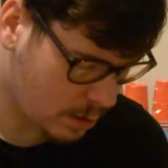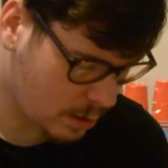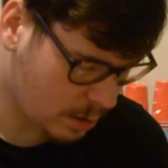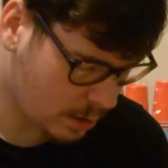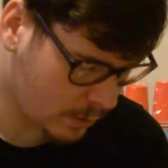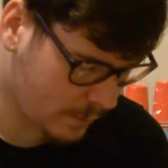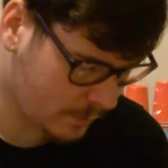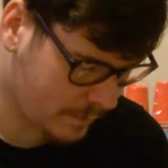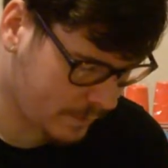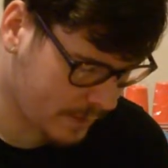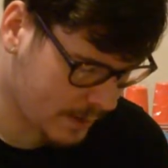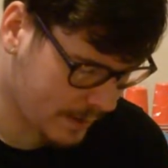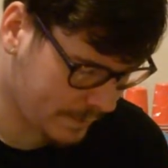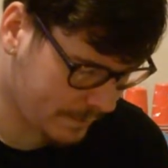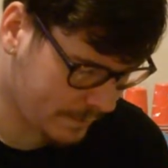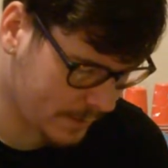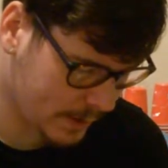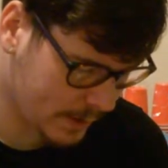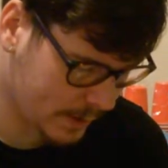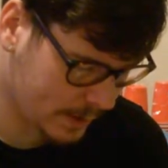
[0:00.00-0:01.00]
I've
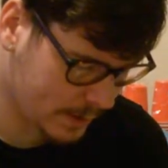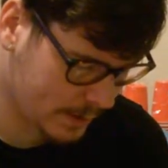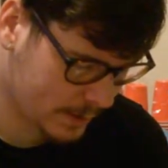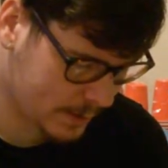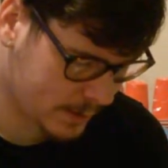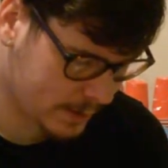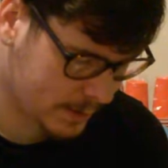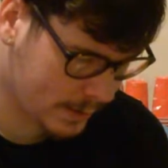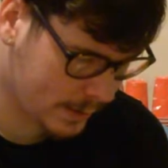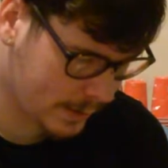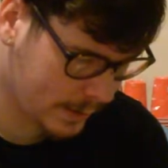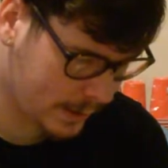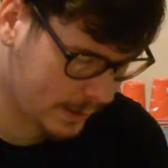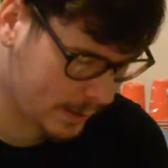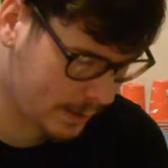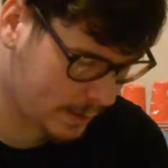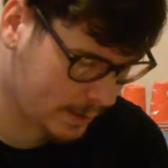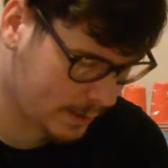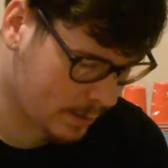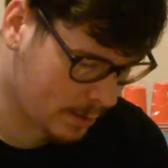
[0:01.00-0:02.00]
never
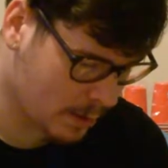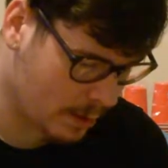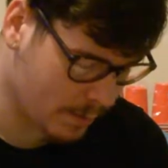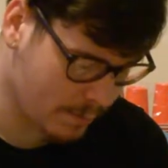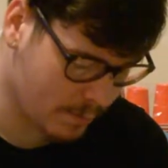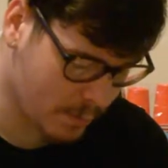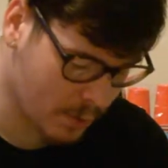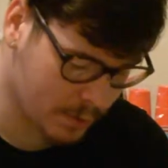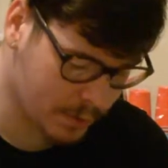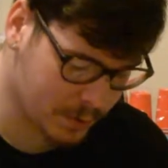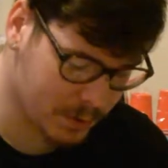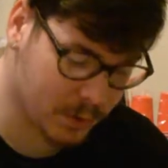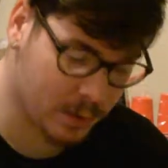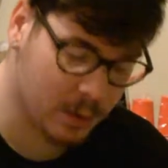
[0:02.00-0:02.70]
seen a monster